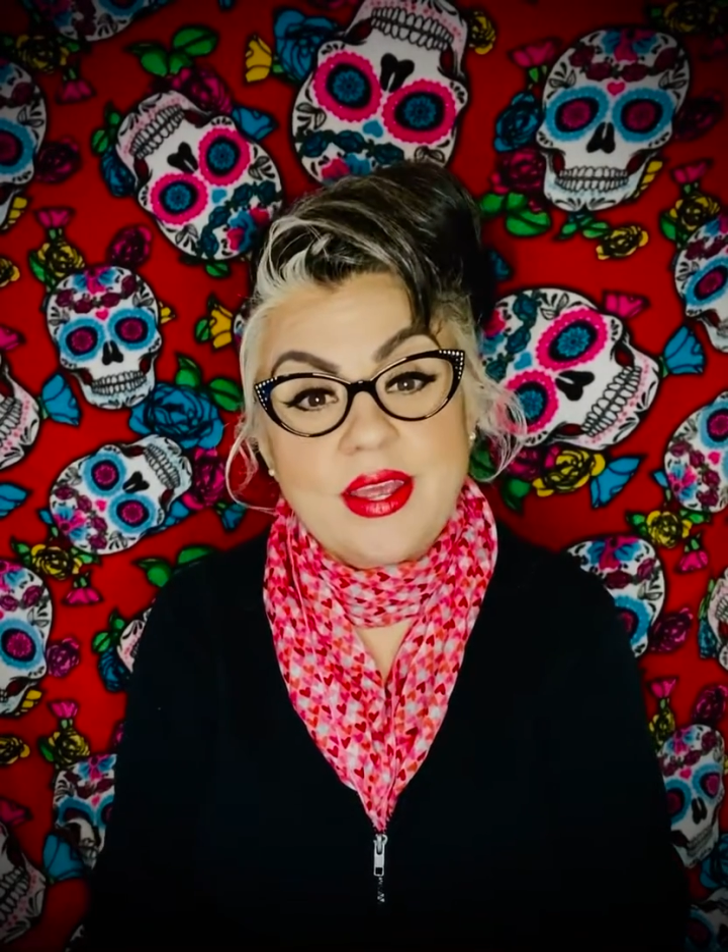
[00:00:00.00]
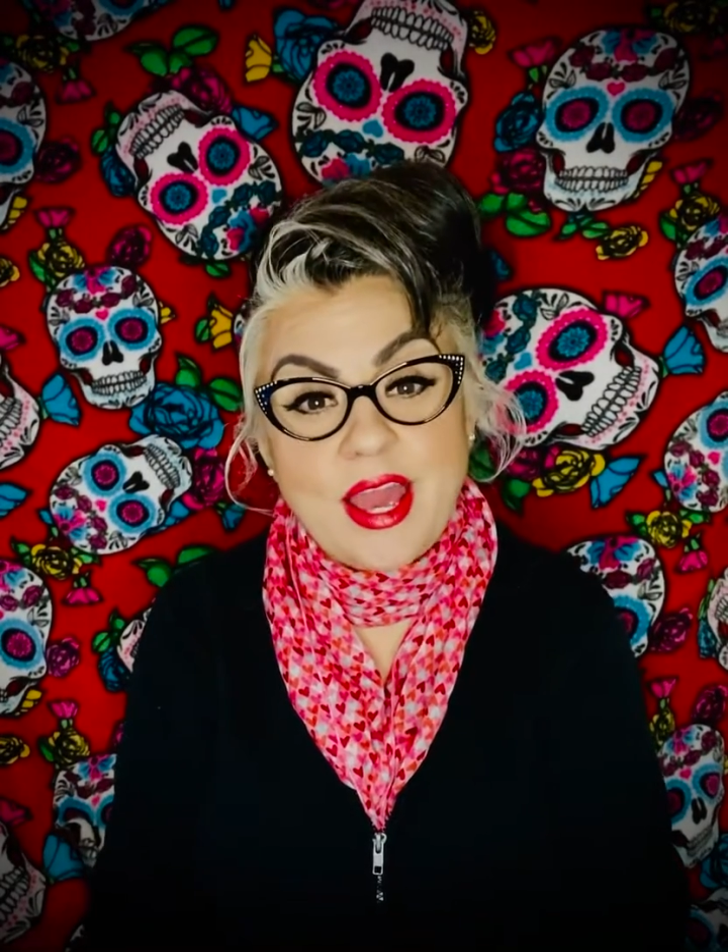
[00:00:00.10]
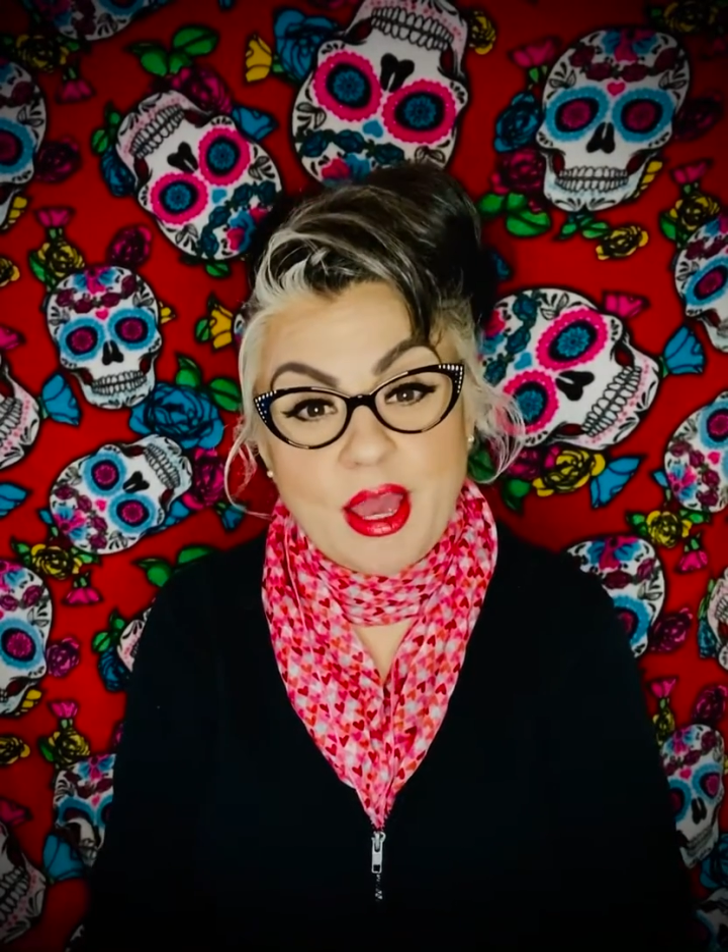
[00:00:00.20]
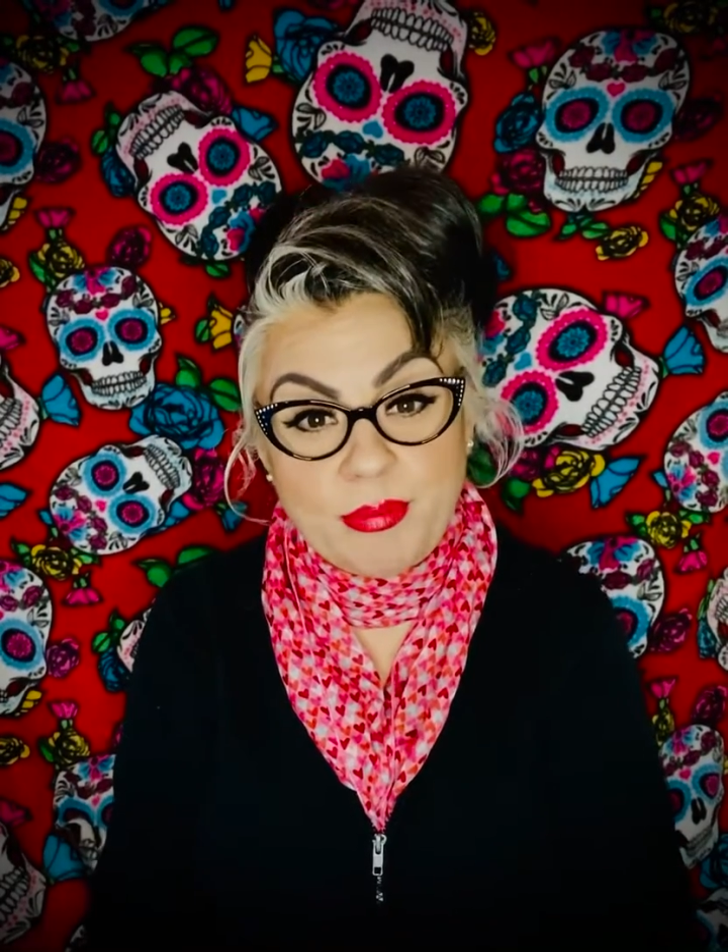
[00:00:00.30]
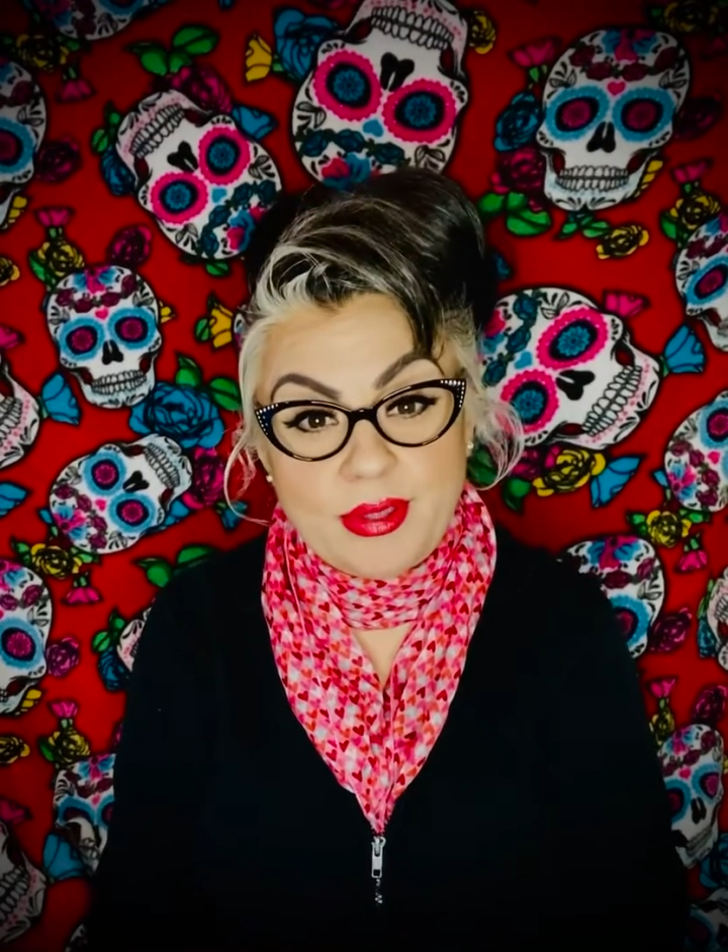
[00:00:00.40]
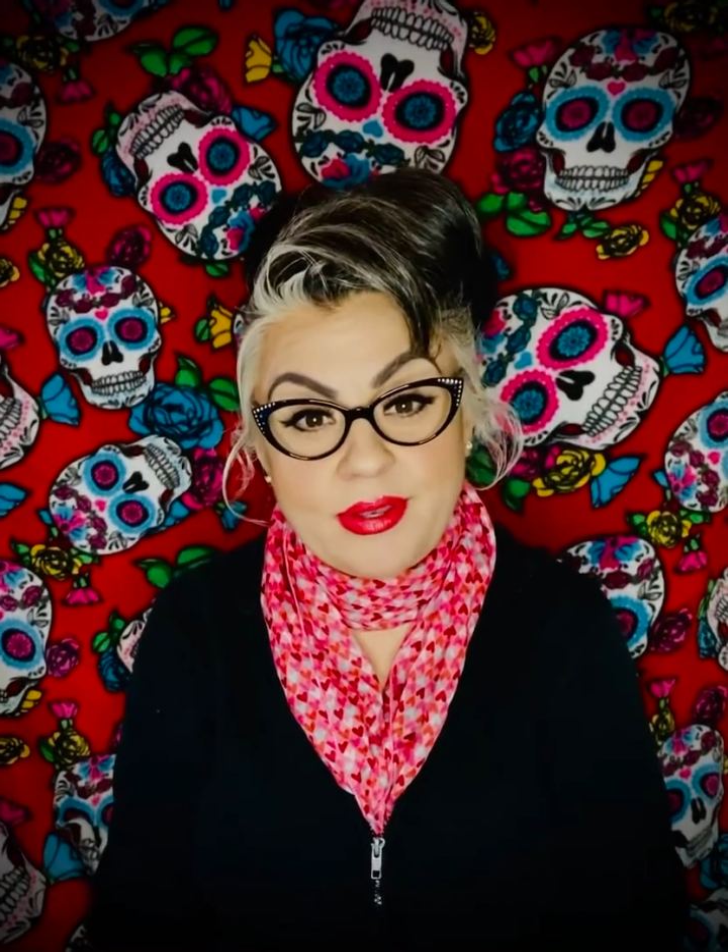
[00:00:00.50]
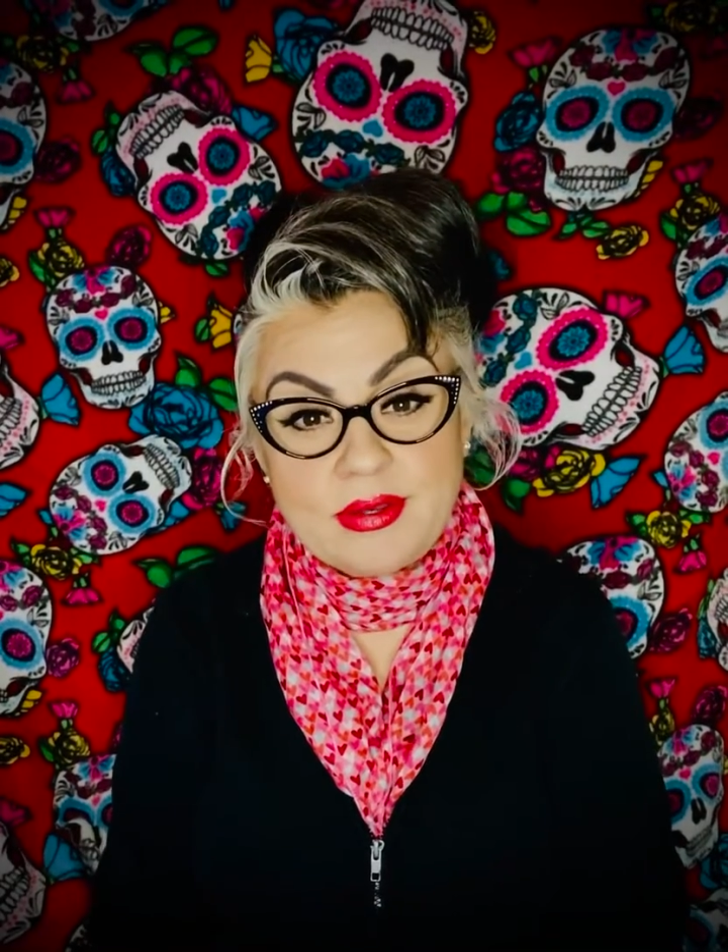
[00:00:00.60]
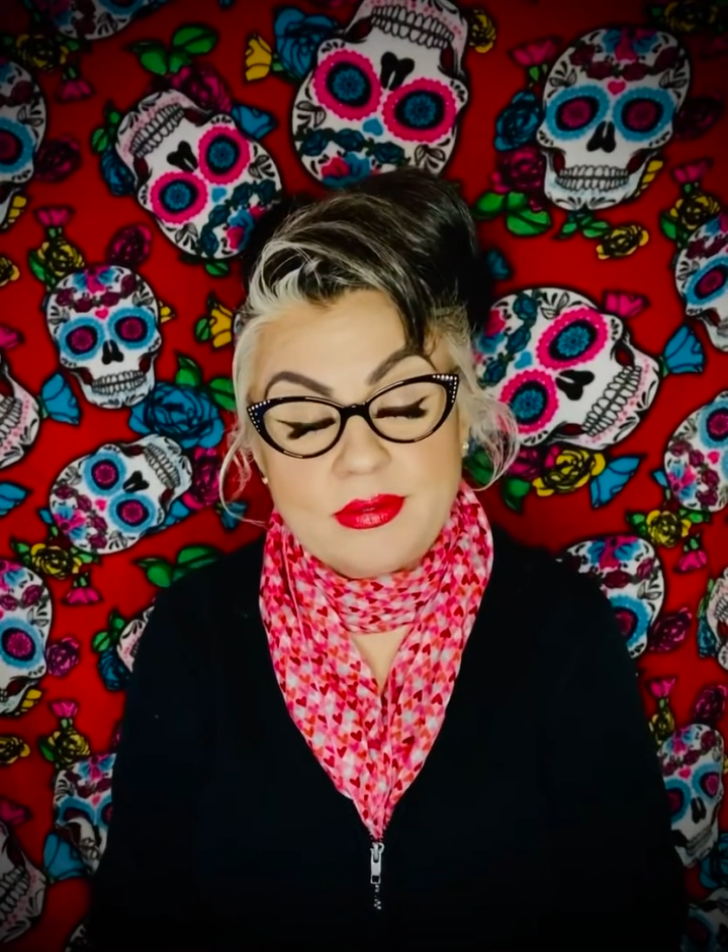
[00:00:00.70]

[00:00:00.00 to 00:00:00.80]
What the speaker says: happen.